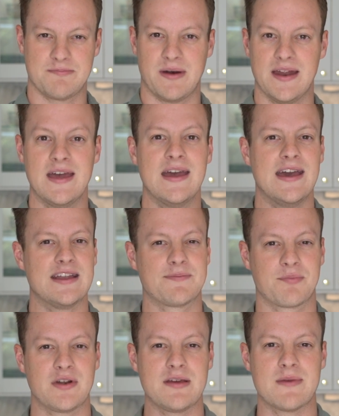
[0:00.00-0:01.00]
but it's
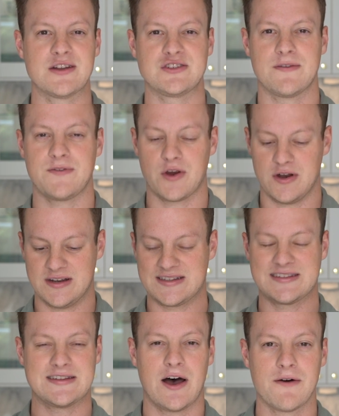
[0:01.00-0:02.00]
pretty much if you're
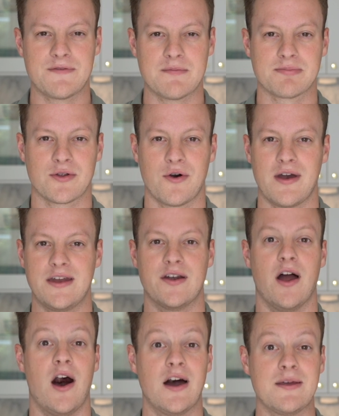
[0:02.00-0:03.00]
self employed
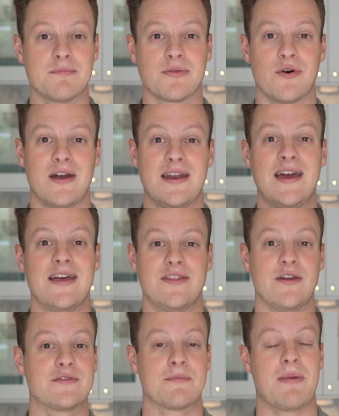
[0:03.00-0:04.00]
or unemployed,
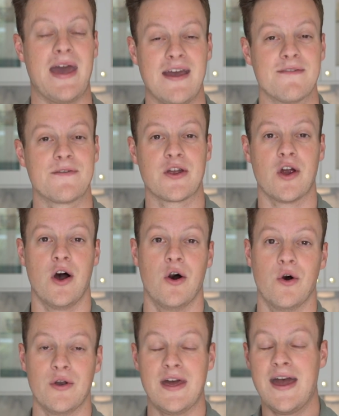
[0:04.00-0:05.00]
you have to pay for your
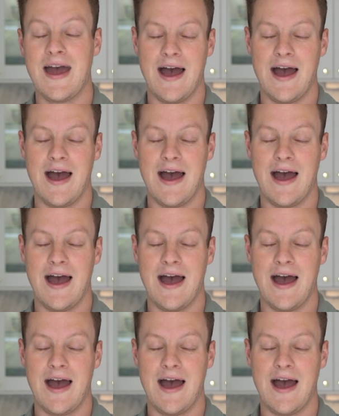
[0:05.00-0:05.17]
own